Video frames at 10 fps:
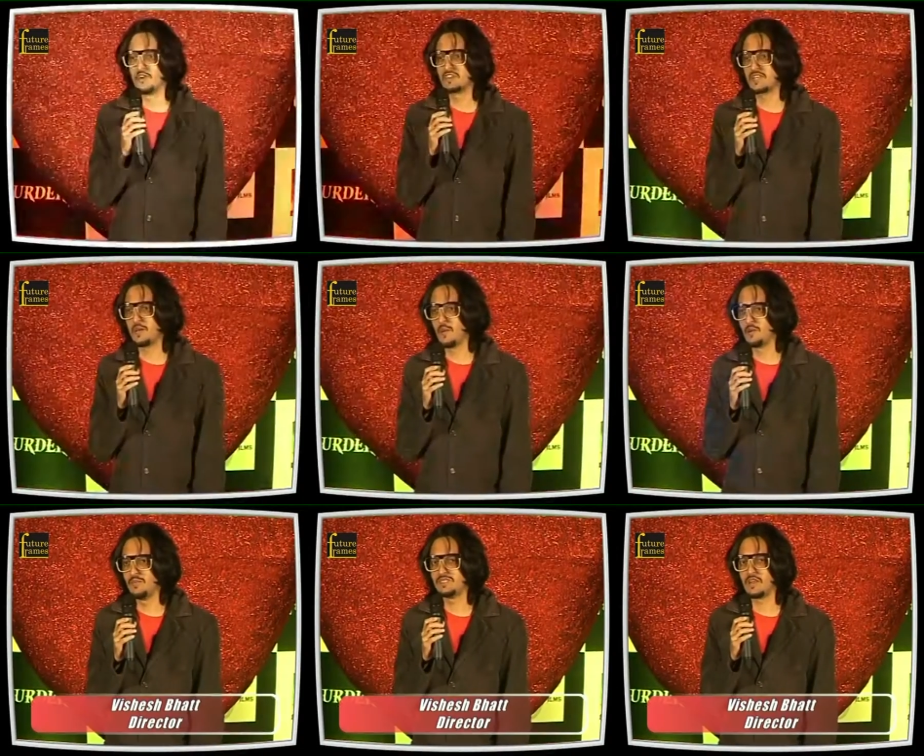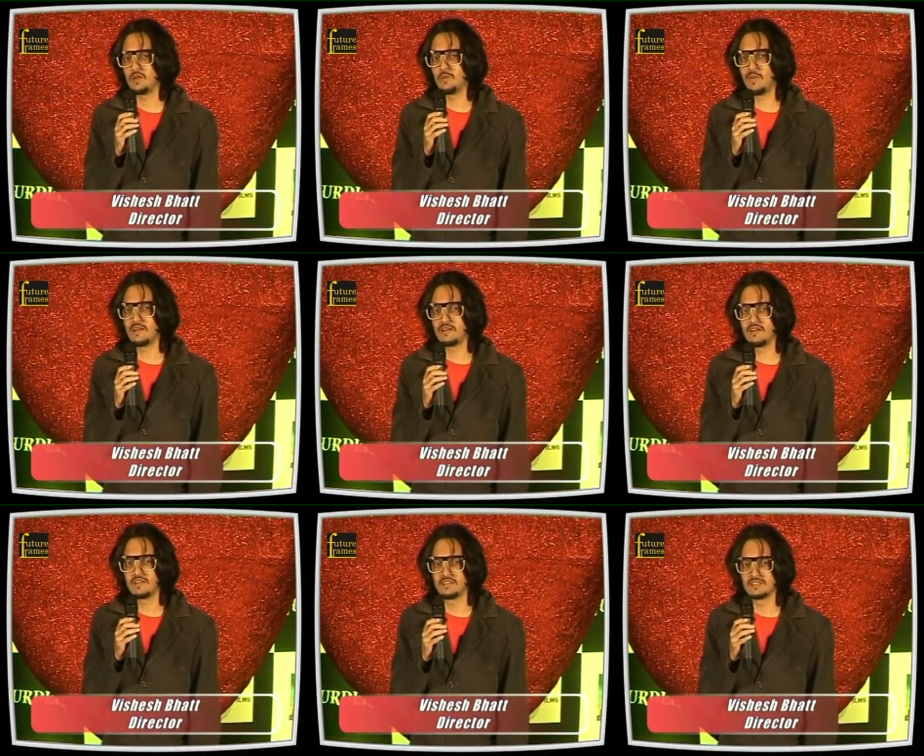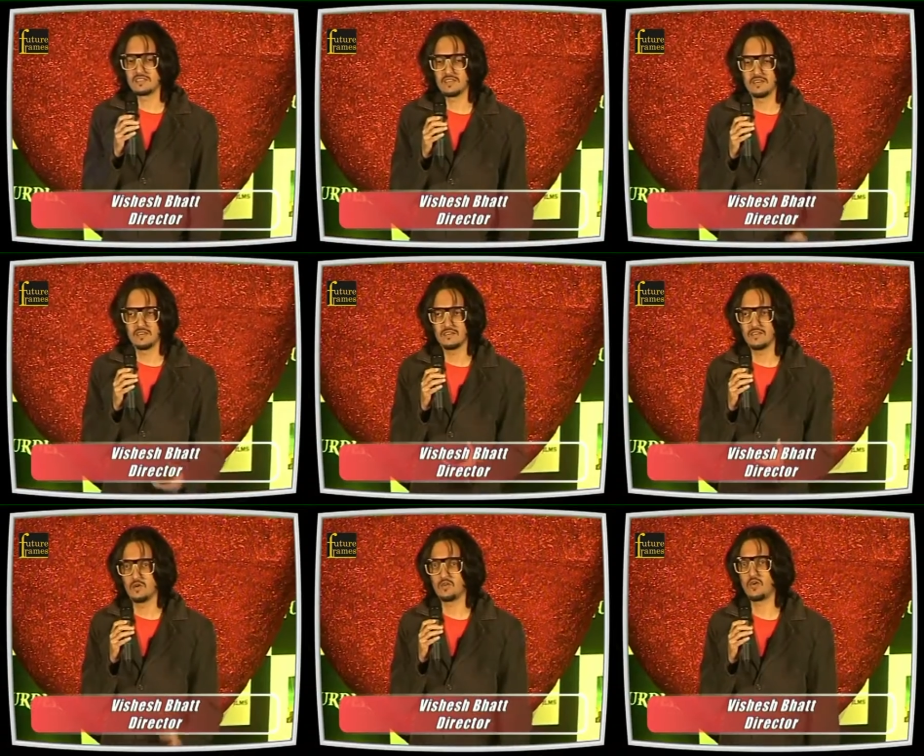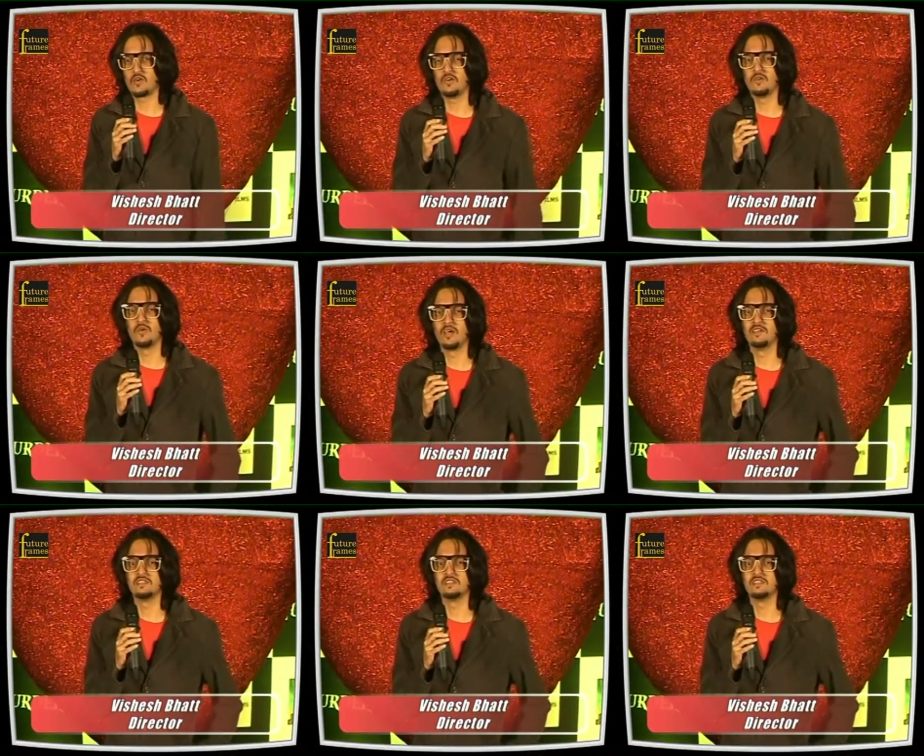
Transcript: This is the first time I'll be sitting on a mantle like this and, you know, talking to you